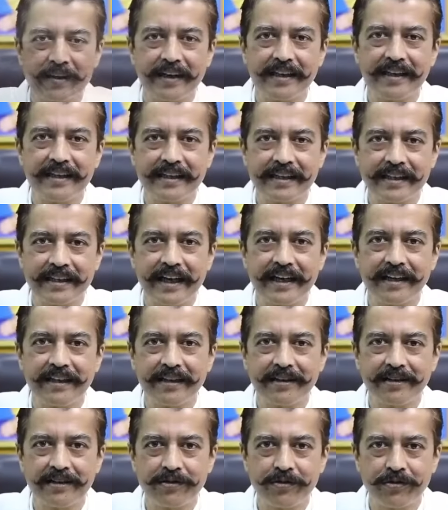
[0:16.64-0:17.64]
we understand
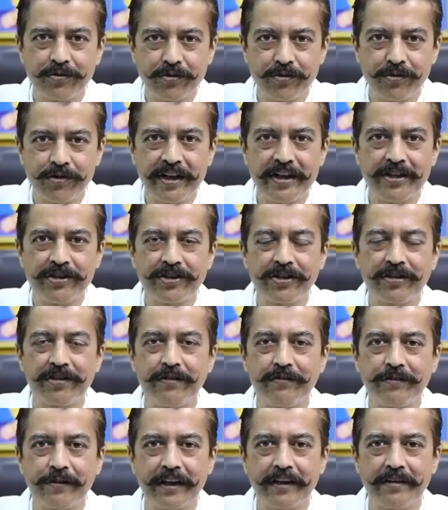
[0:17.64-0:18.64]
the true nature
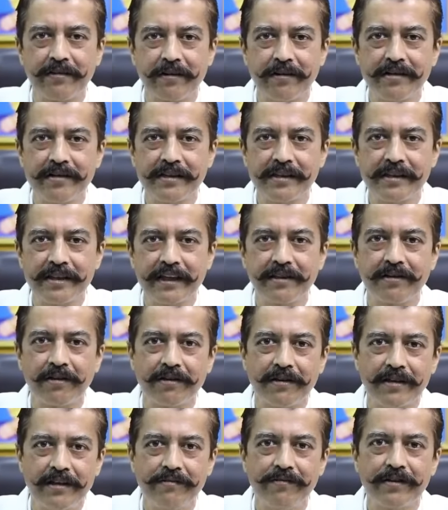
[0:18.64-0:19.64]
of hair loss, then
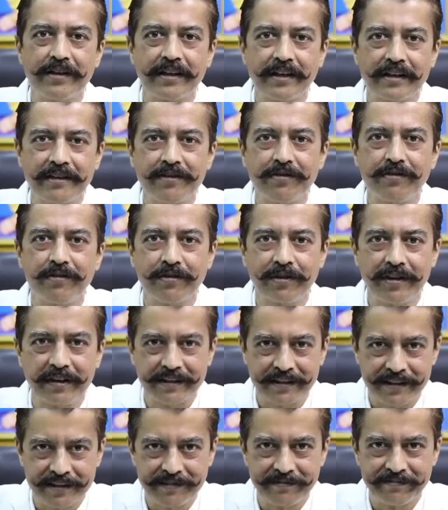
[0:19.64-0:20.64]
only we can cure
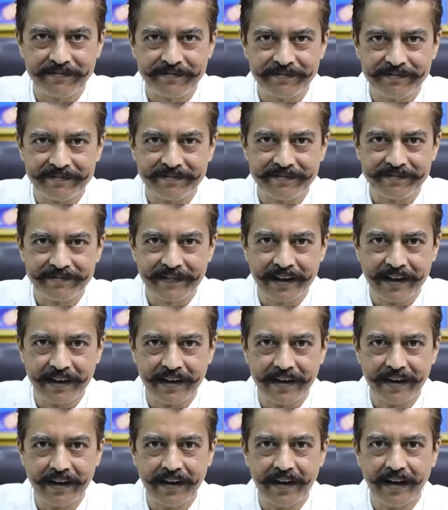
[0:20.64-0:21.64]

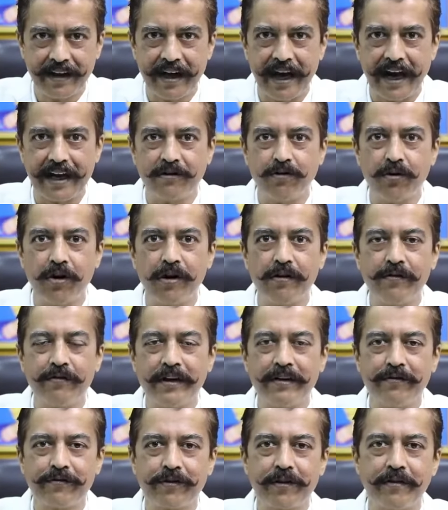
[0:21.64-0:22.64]
it. I'll go
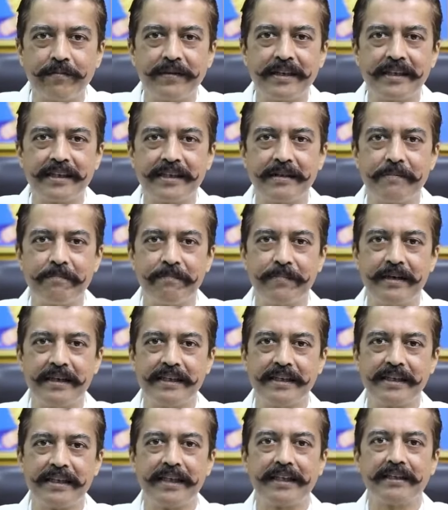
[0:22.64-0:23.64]
away from the
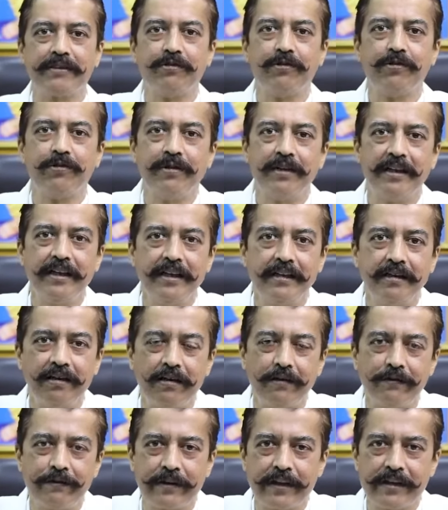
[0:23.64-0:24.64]
simplistic theory
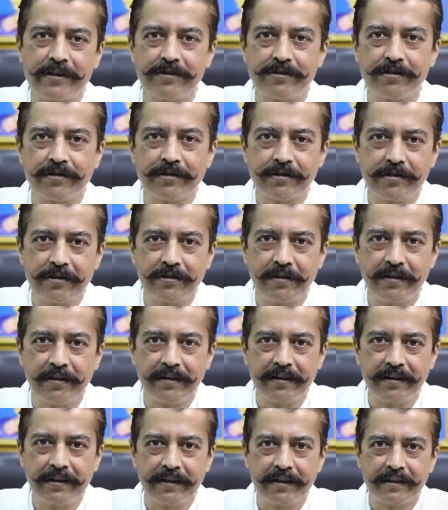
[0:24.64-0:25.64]
of
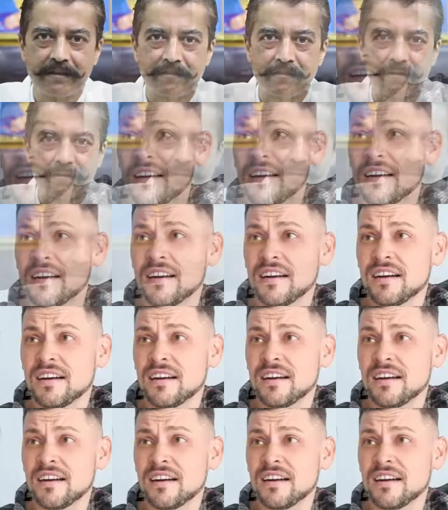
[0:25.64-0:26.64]
testosterone causing
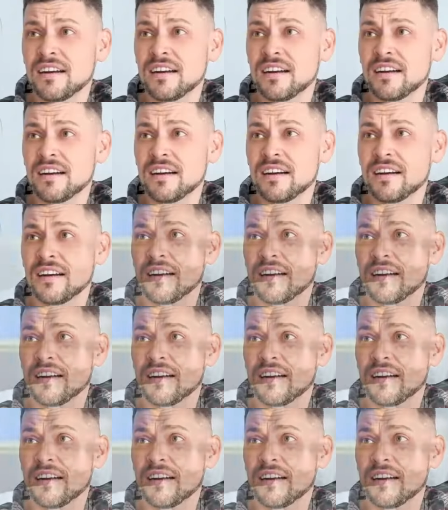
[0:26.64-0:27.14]
hair loss.